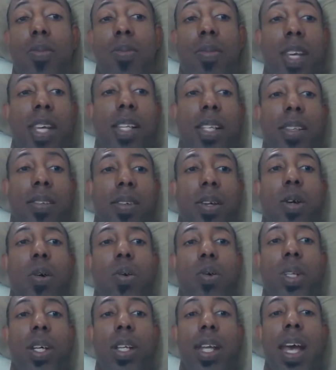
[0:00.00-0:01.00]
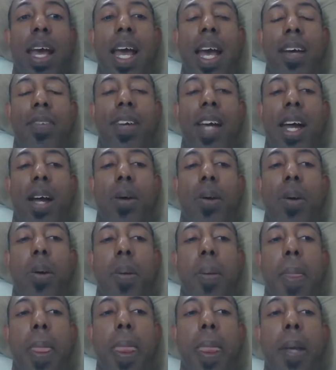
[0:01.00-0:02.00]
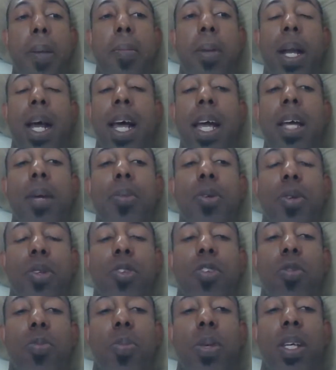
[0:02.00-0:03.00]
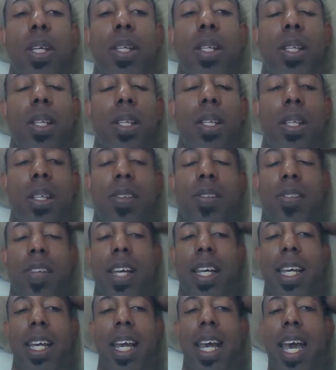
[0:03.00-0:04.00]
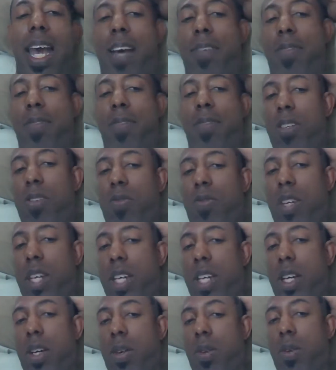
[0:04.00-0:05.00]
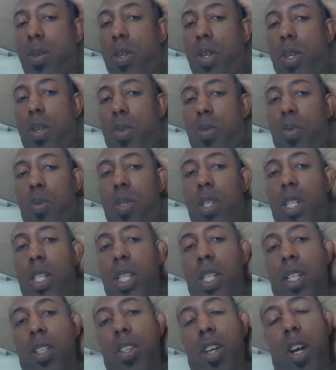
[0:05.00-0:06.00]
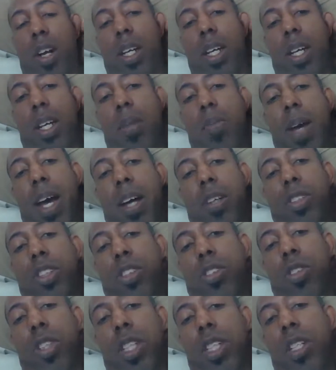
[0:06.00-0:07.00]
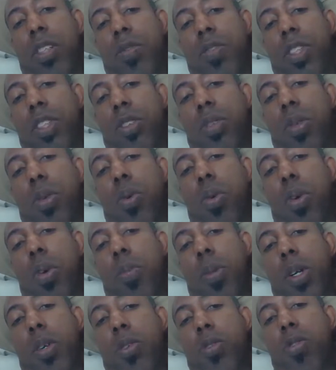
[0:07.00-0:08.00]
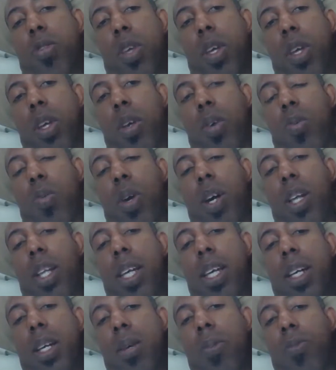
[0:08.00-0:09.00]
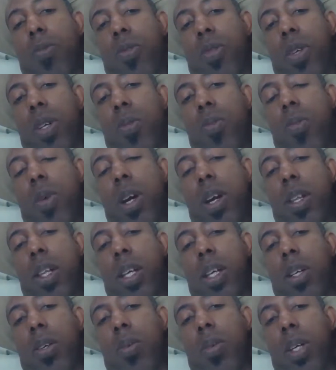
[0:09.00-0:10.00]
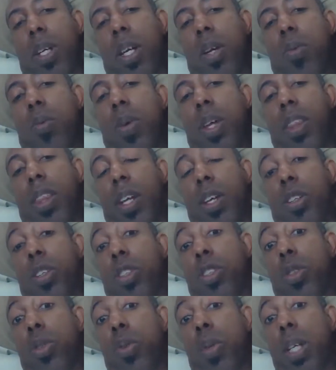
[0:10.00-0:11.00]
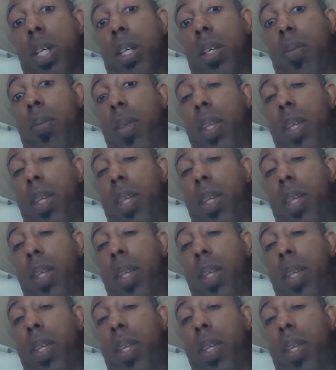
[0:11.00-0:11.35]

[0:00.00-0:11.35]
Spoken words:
take this a whole nother half hour, but I am going to spend the second half of this video really talking about just individual hormones, where they come from, where they're going, and what they're doing.